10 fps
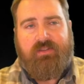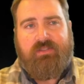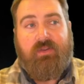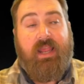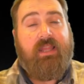
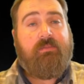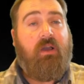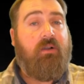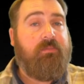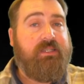So it had to
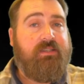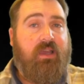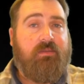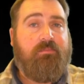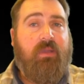all be
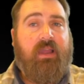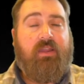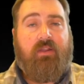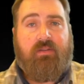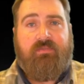done by
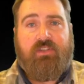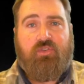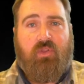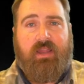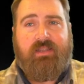
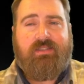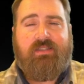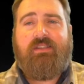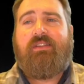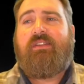artificial light.
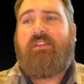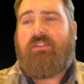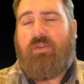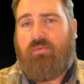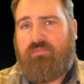
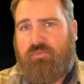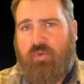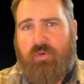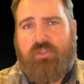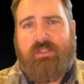So
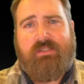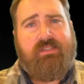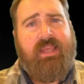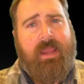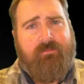torches,
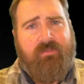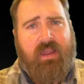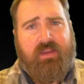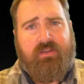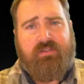
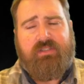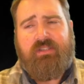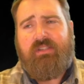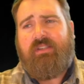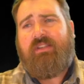campfires,
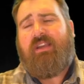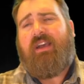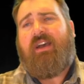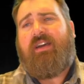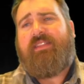
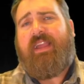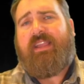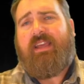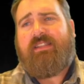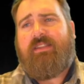that
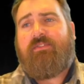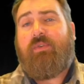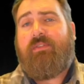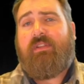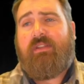kind of stuff. So
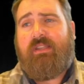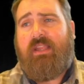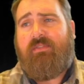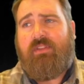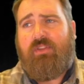
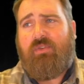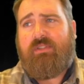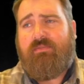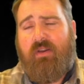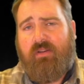even the use
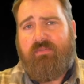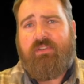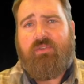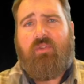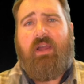of
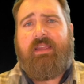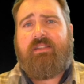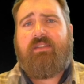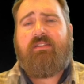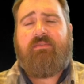artificial
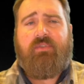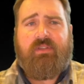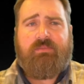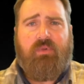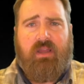light for
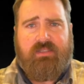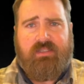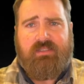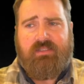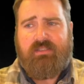this
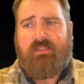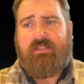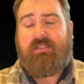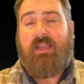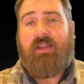process
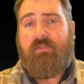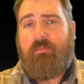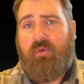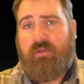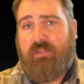is kind of
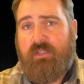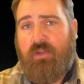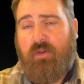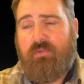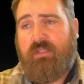important to
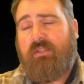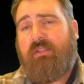note.